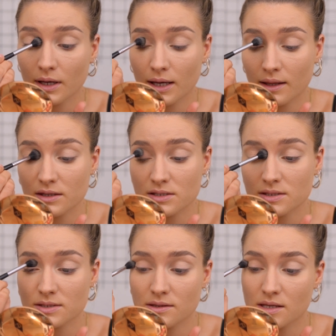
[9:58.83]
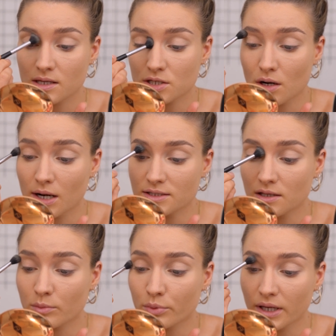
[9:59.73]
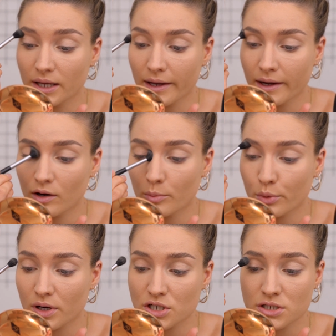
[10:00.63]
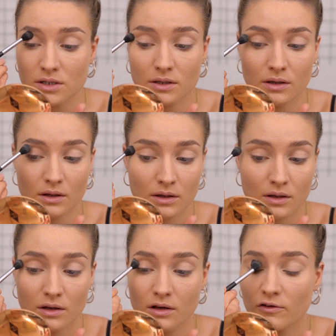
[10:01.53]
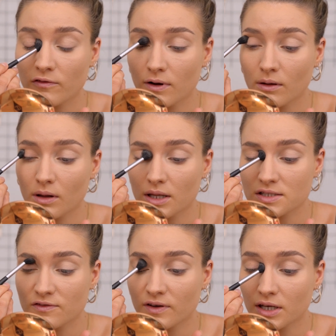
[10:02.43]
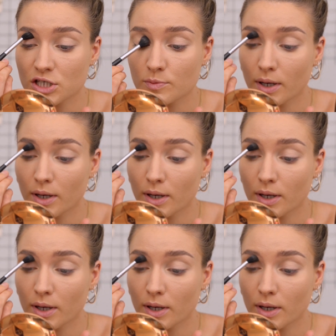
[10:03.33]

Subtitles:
and this is the Charlotte Tilbury Airbrush Flawless Finish